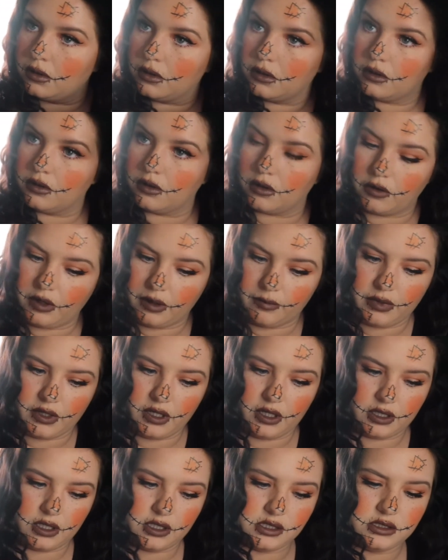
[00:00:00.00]
the crimper,
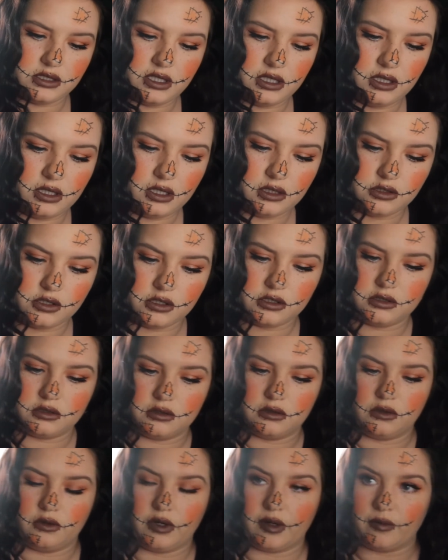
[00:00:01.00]
like I said, and
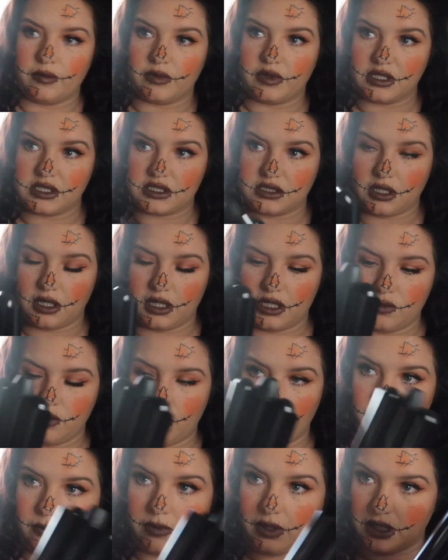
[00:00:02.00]
just crimp this side
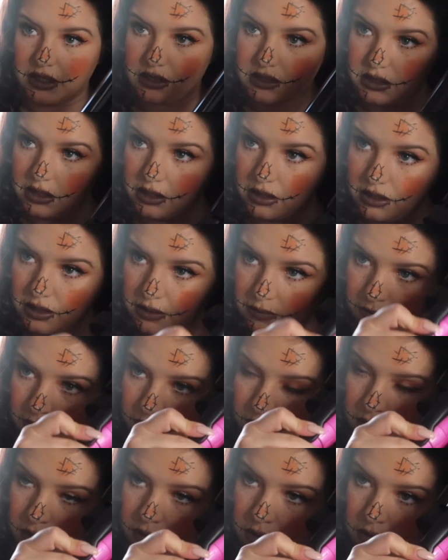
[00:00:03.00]
one last time.
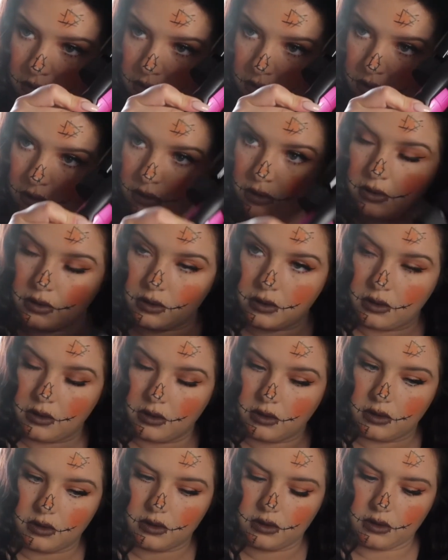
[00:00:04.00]

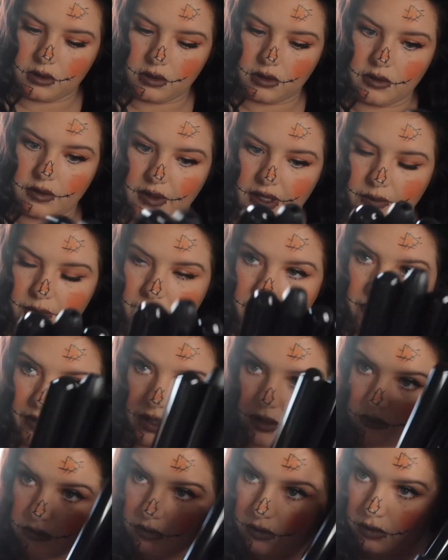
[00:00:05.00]
That way
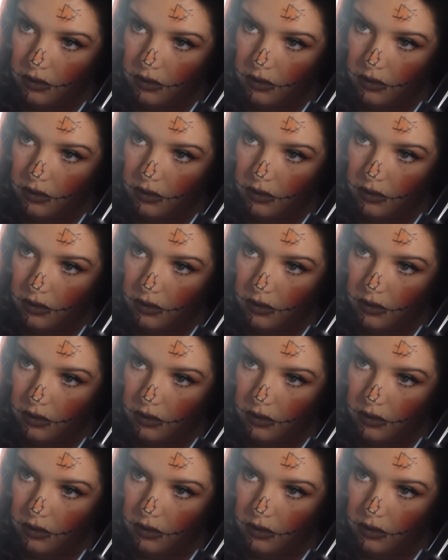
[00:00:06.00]
round.